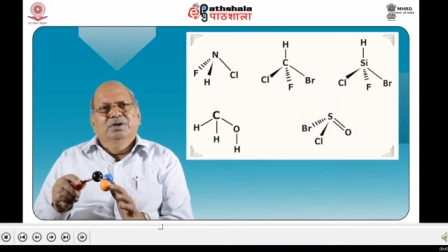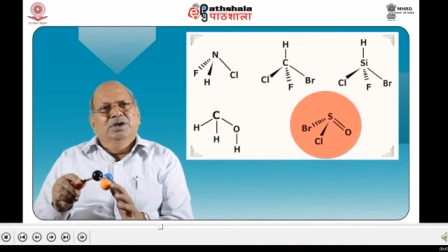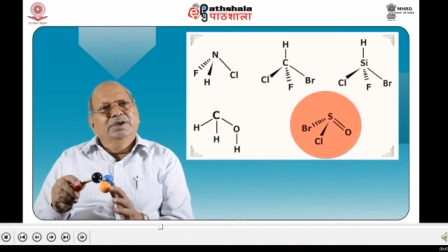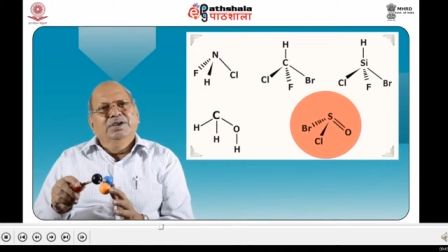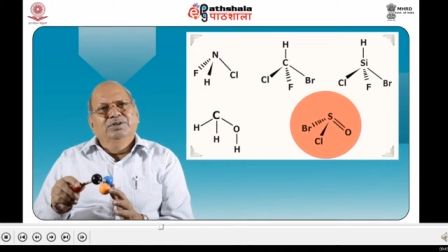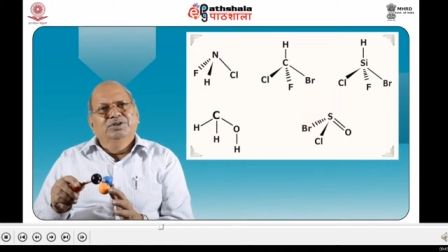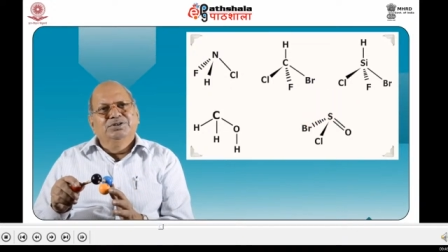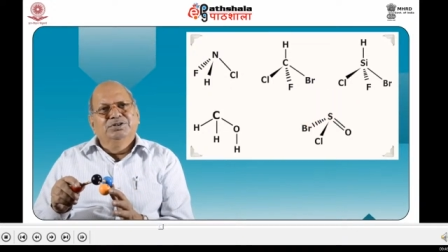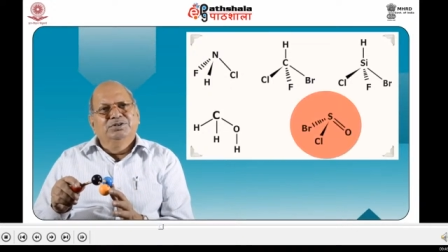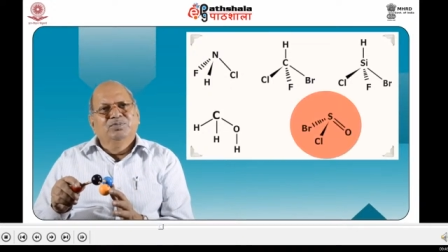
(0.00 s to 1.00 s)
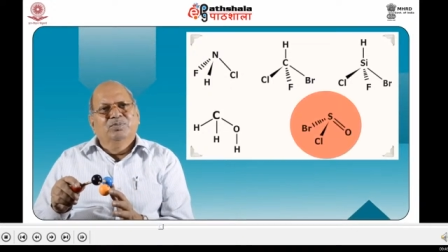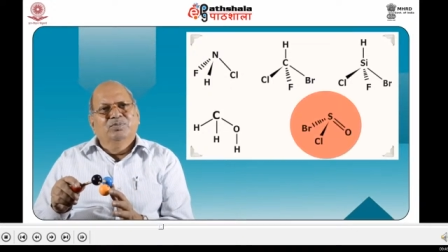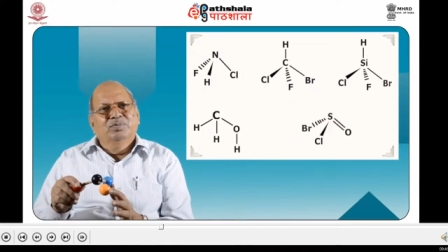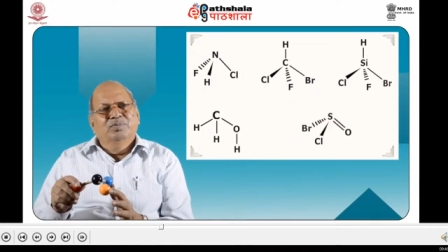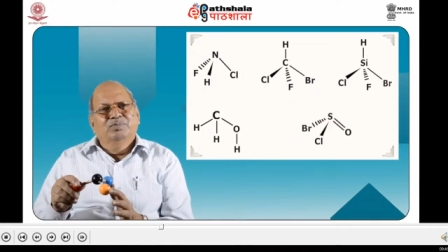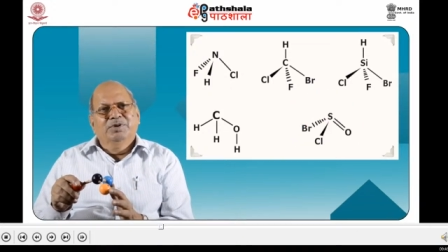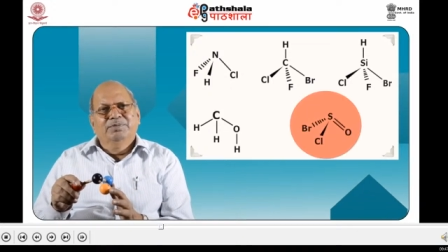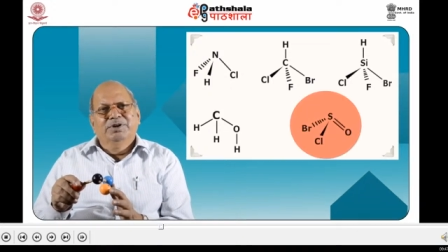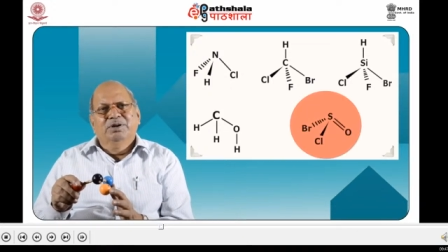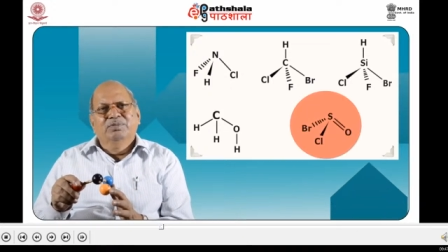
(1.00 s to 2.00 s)
Again, this is
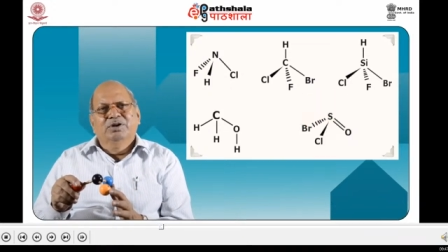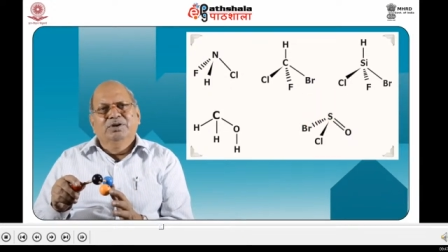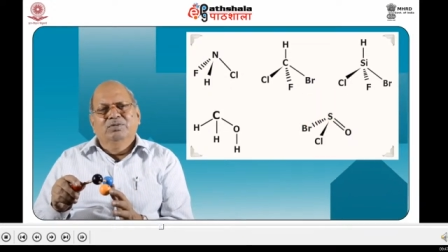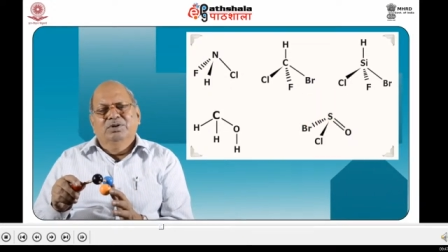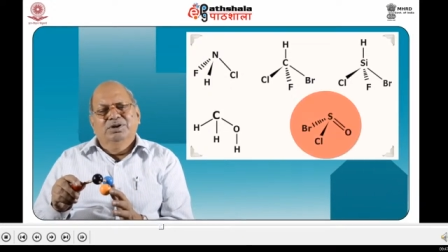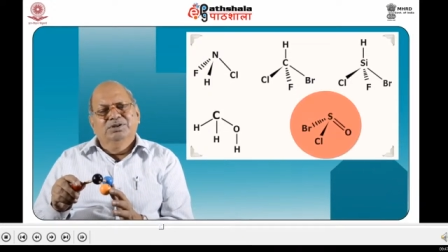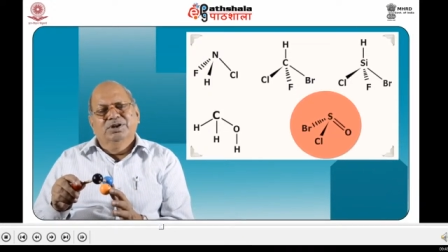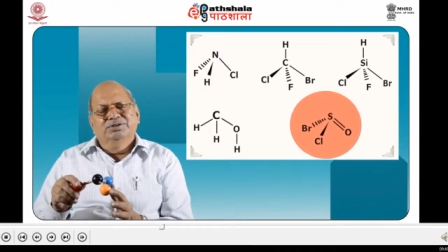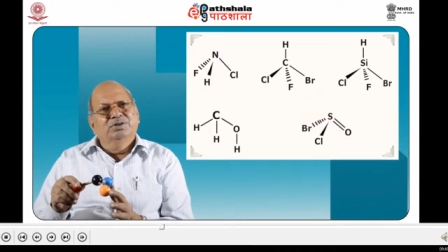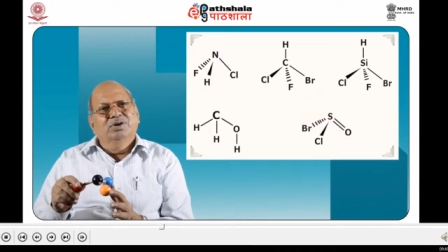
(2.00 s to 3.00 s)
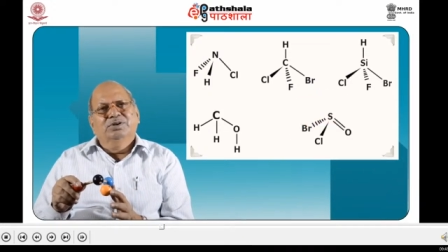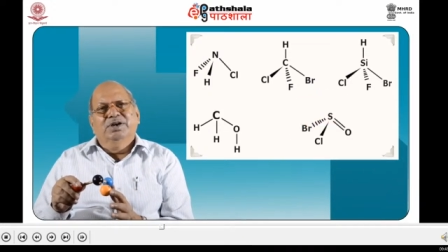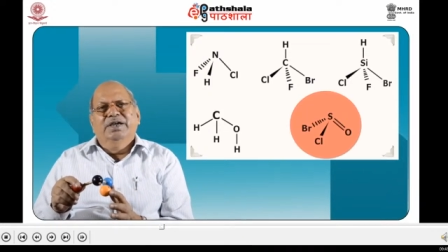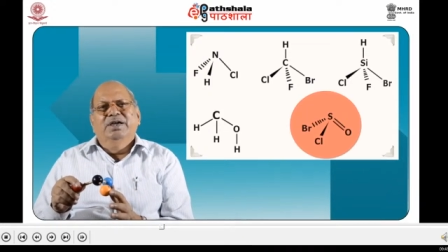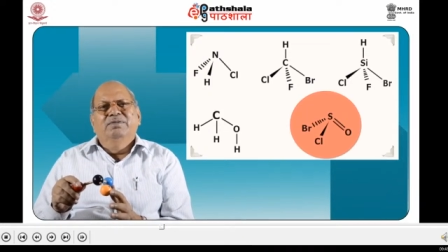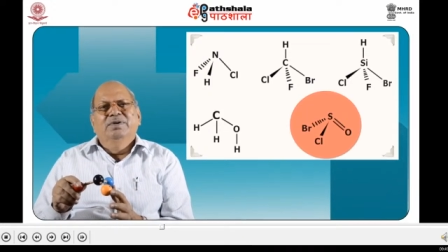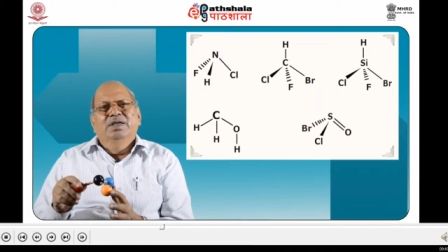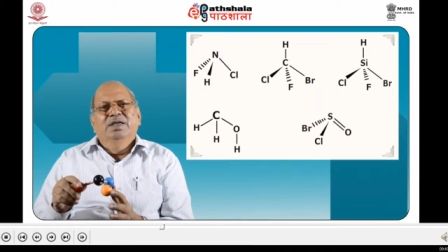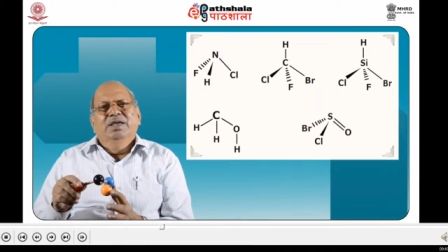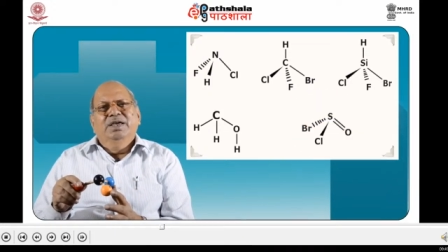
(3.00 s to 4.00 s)
pyramidal molecule. It does not have
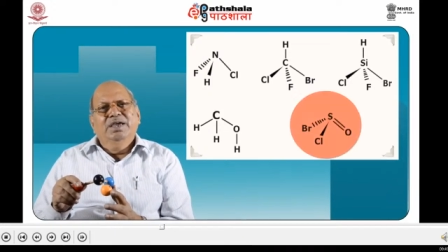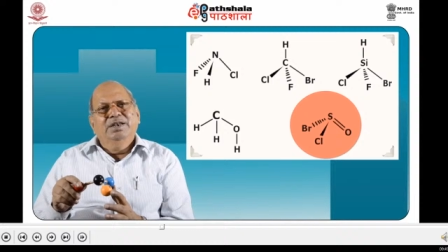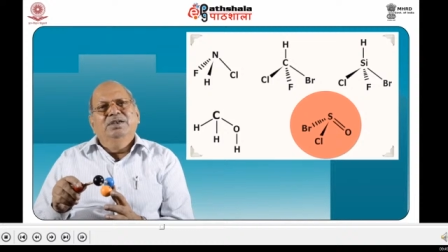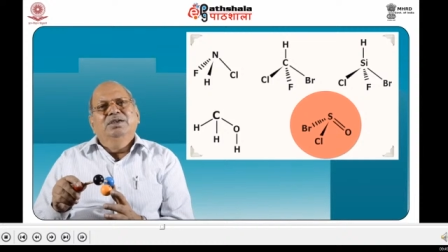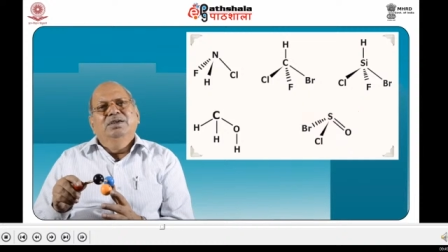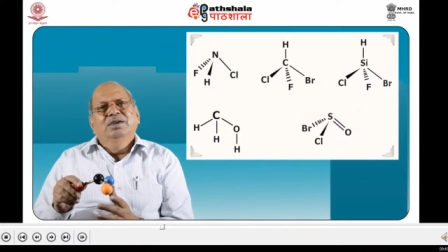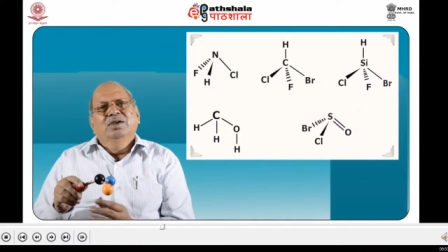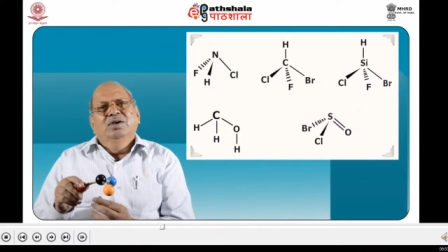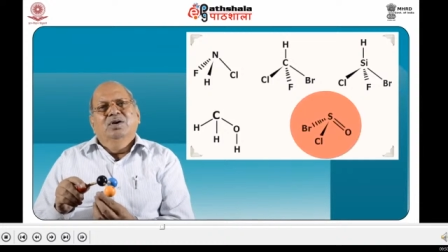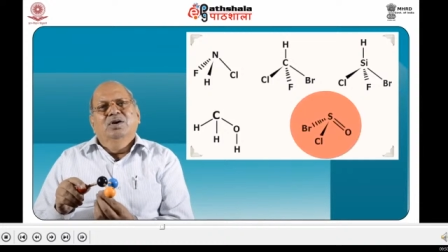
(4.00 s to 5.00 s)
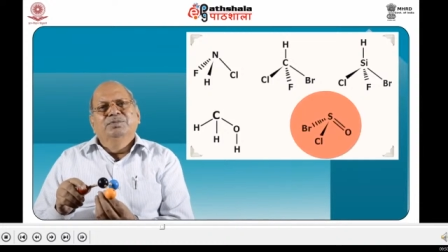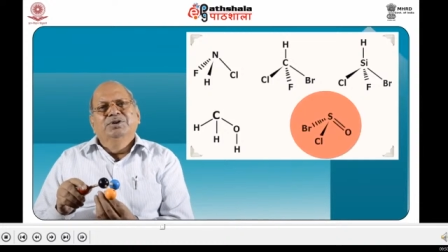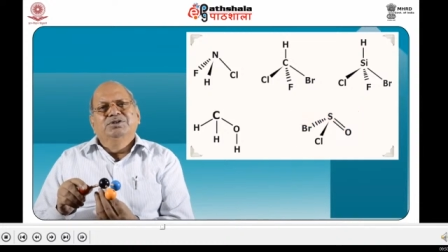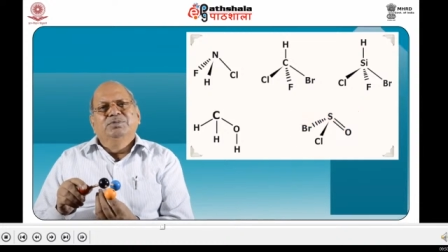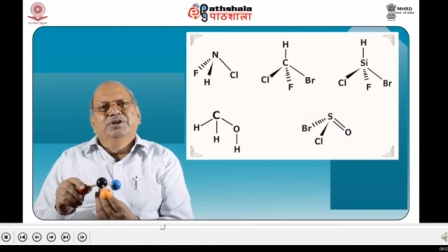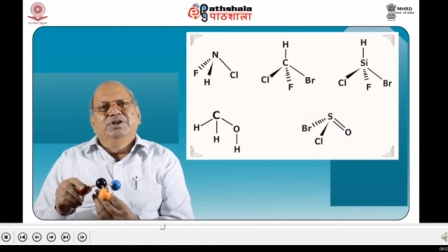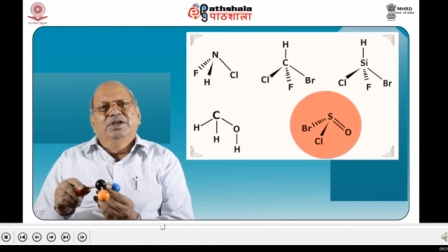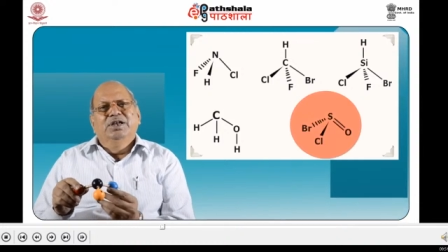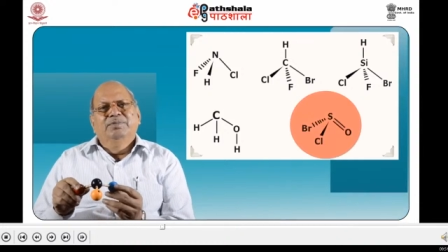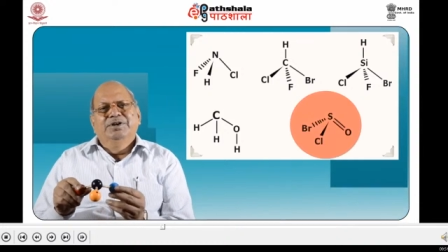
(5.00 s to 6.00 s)
any of the
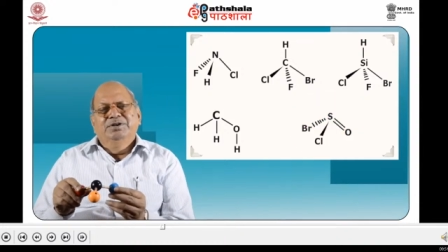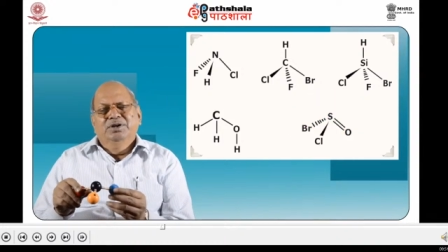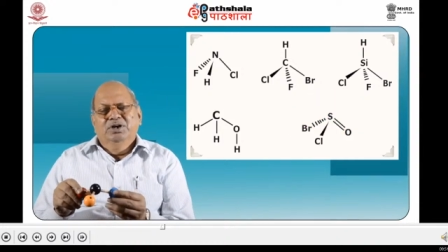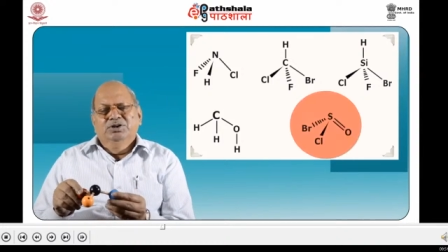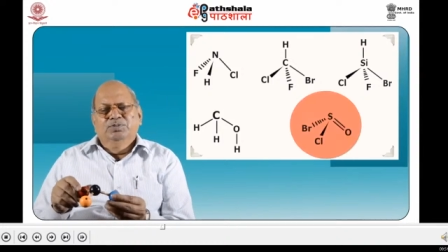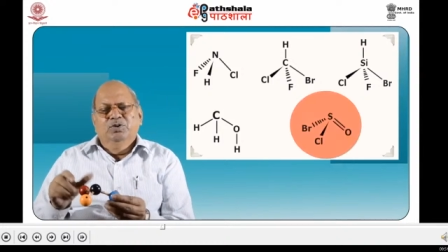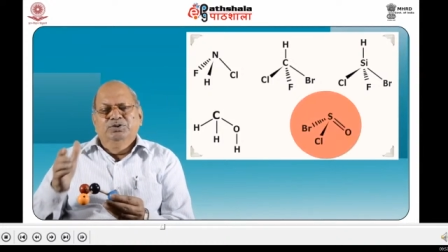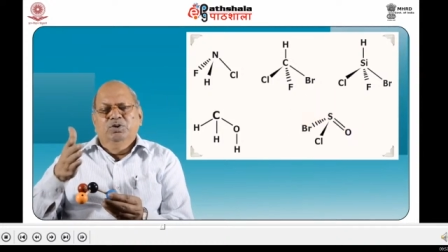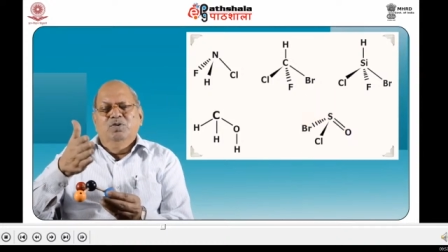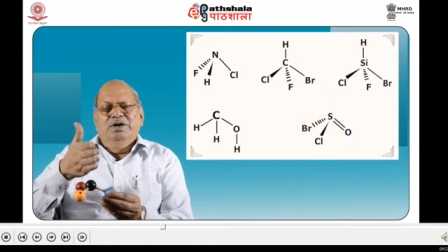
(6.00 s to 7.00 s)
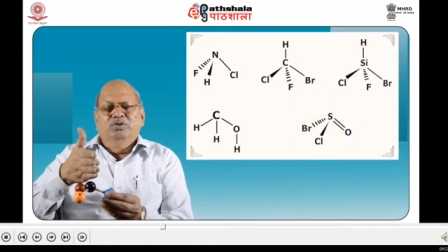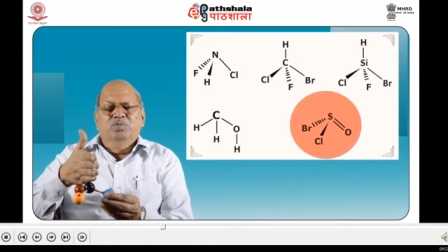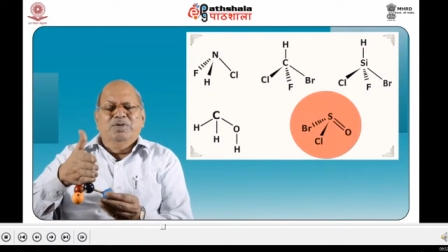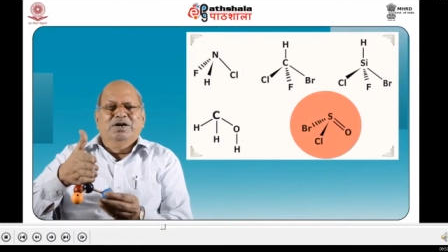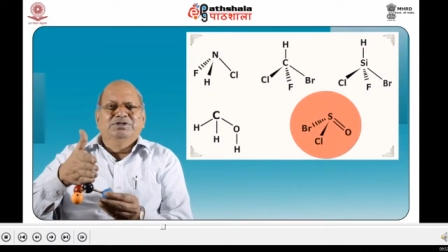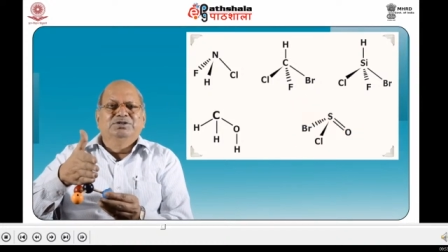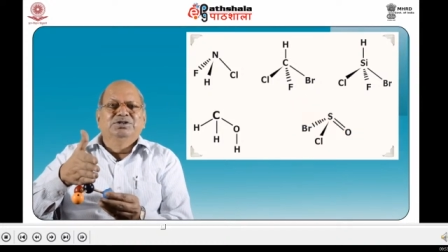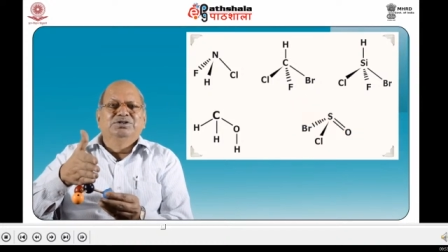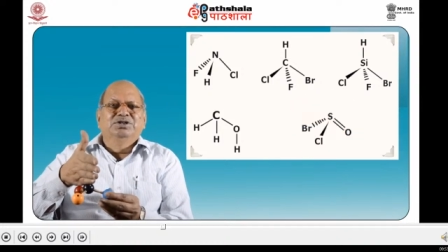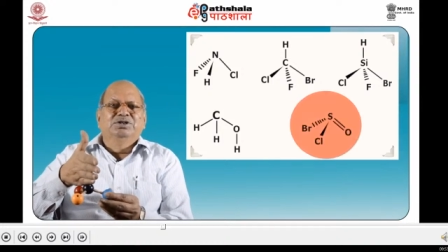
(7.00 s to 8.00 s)
symmetry element. Suppose you want to pass
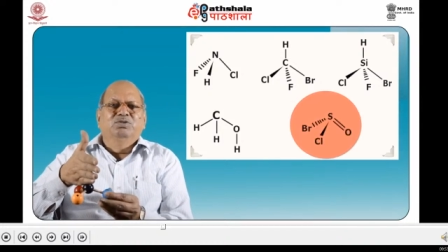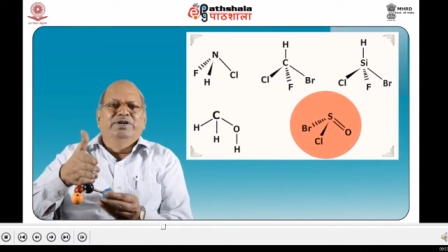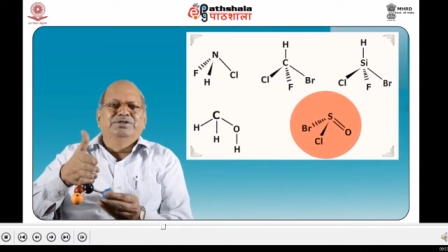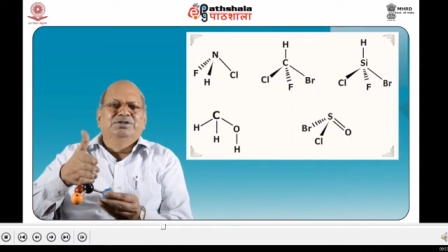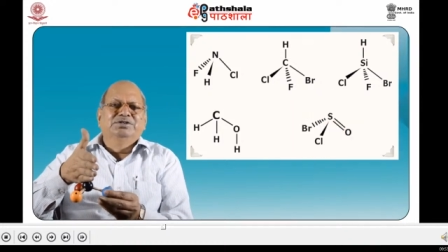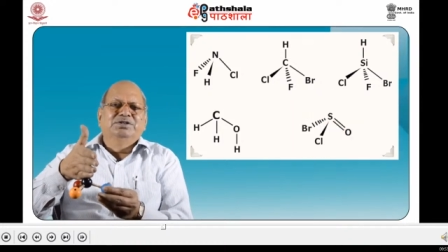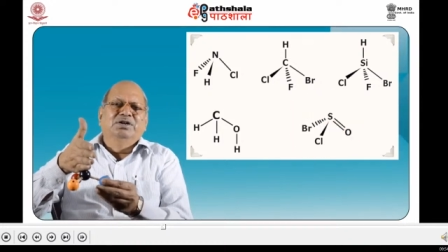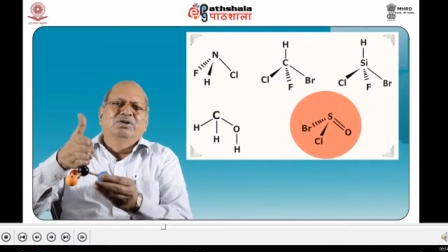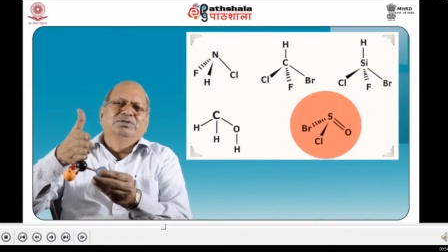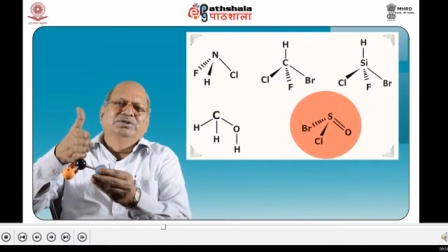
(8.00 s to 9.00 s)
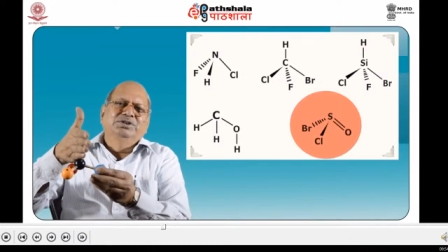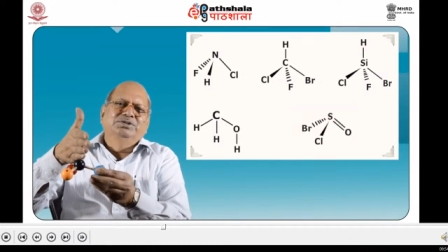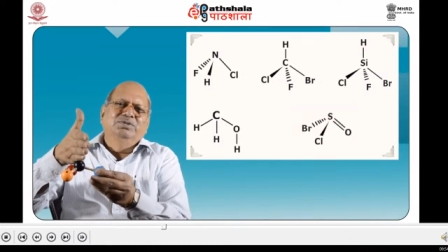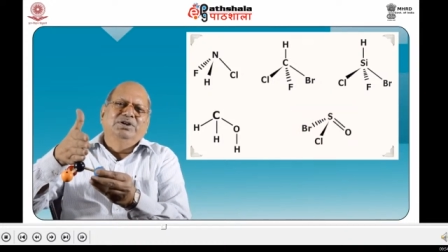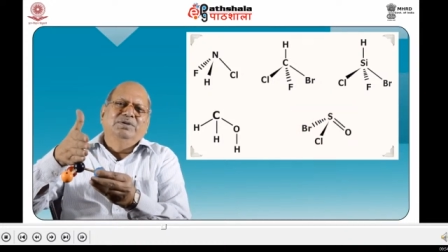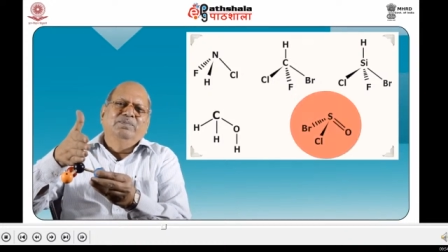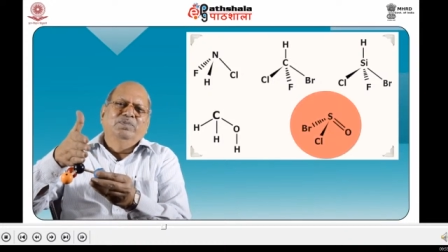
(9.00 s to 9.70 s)
this C2 axis along this one.